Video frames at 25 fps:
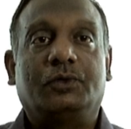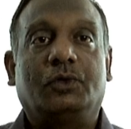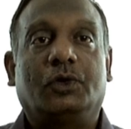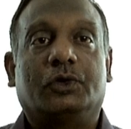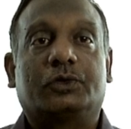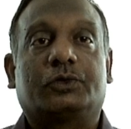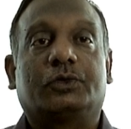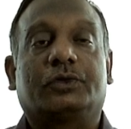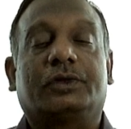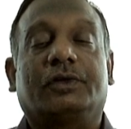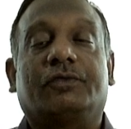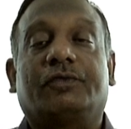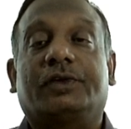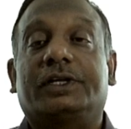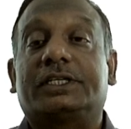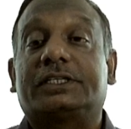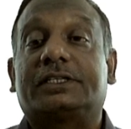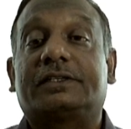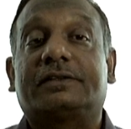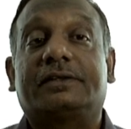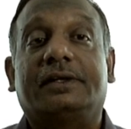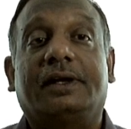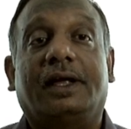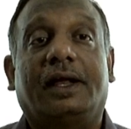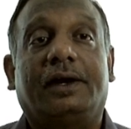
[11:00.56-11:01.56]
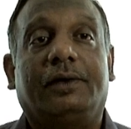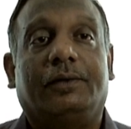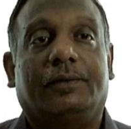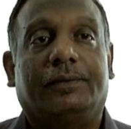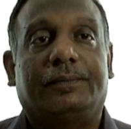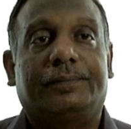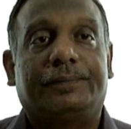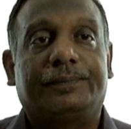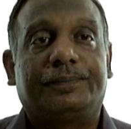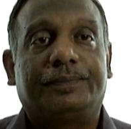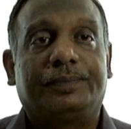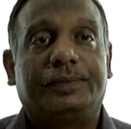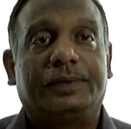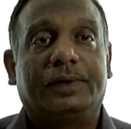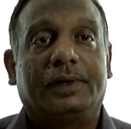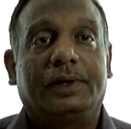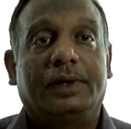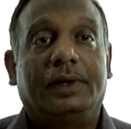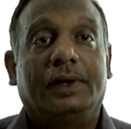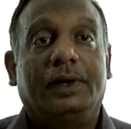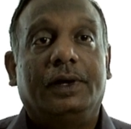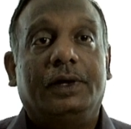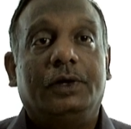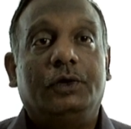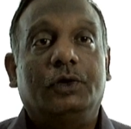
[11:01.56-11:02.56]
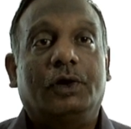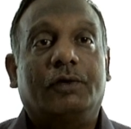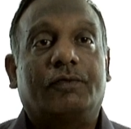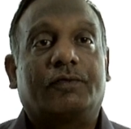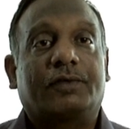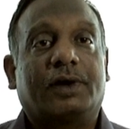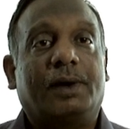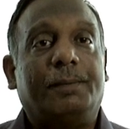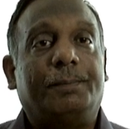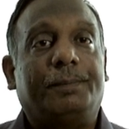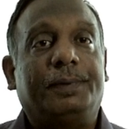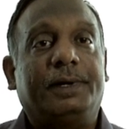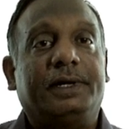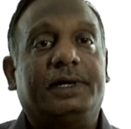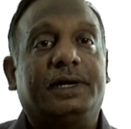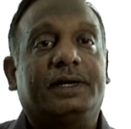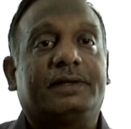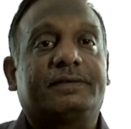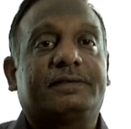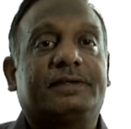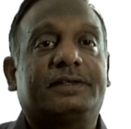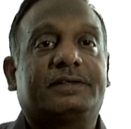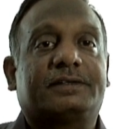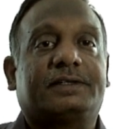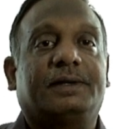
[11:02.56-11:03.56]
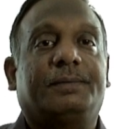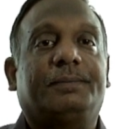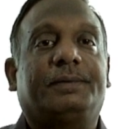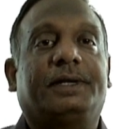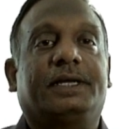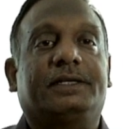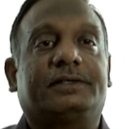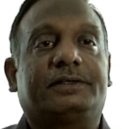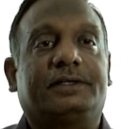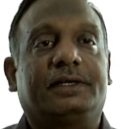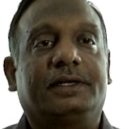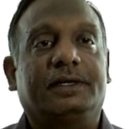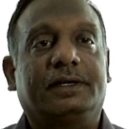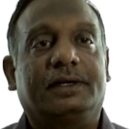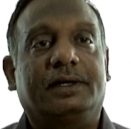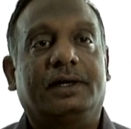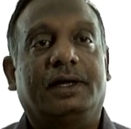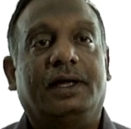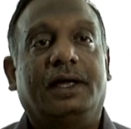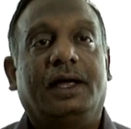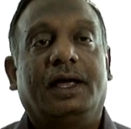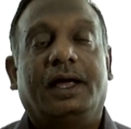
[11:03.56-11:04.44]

go through the first scenario. You have completed system testing